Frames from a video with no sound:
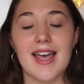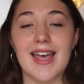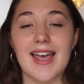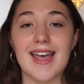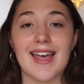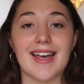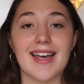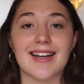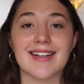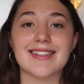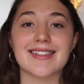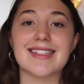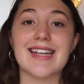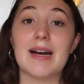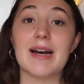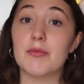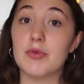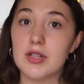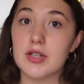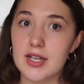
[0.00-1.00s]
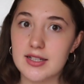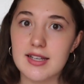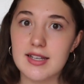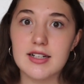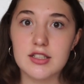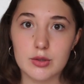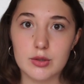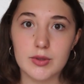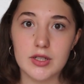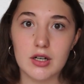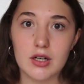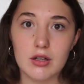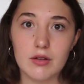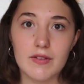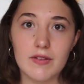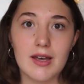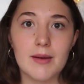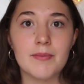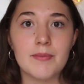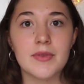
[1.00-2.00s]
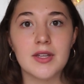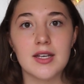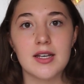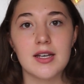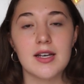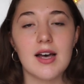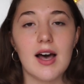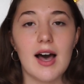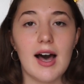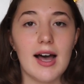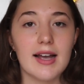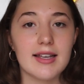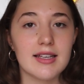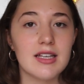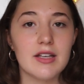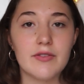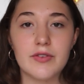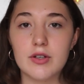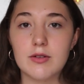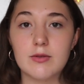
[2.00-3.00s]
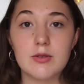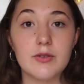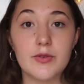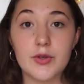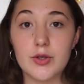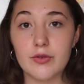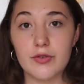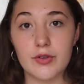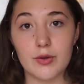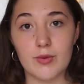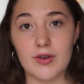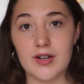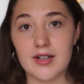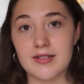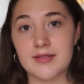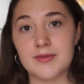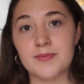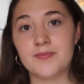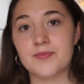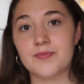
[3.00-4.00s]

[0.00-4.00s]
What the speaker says: And yeah, I'm really excited to read all of them. I can give you a review if you want.